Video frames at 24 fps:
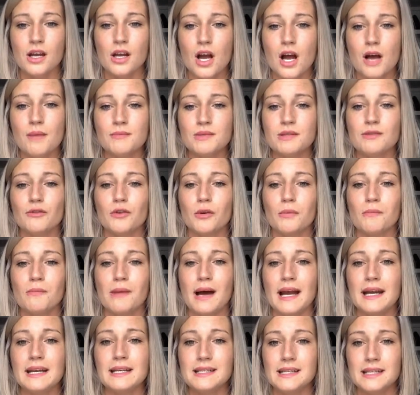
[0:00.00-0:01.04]
comes from
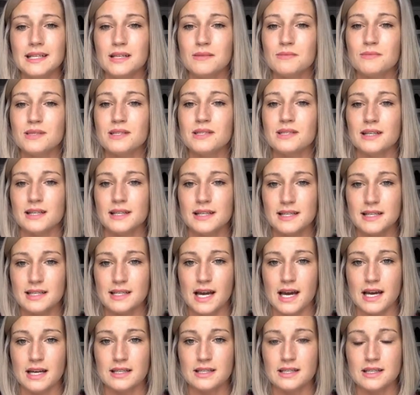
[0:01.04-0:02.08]
my team's
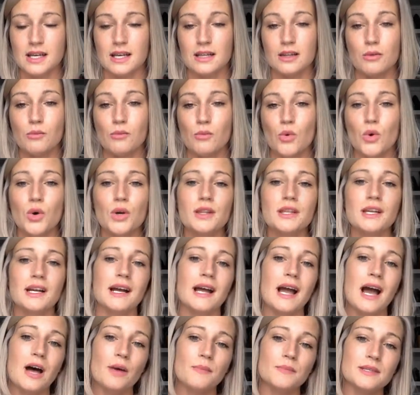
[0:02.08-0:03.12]
success, and the more that I
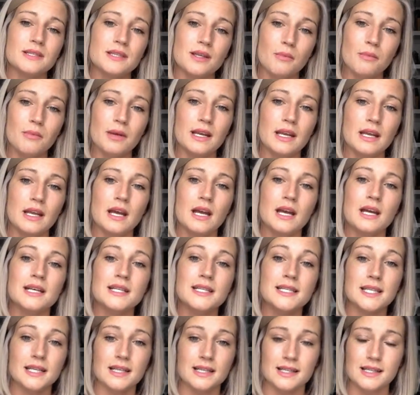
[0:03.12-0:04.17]
help somebody
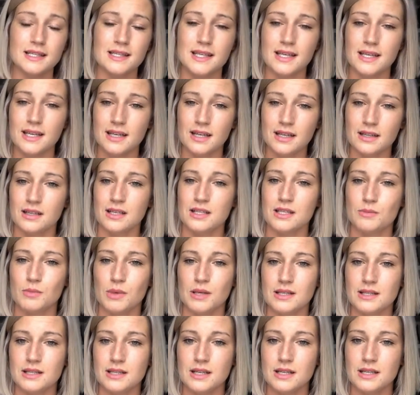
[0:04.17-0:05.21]
succeed in this
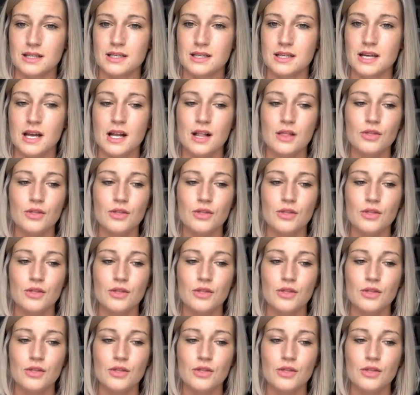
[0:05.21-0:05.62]
business,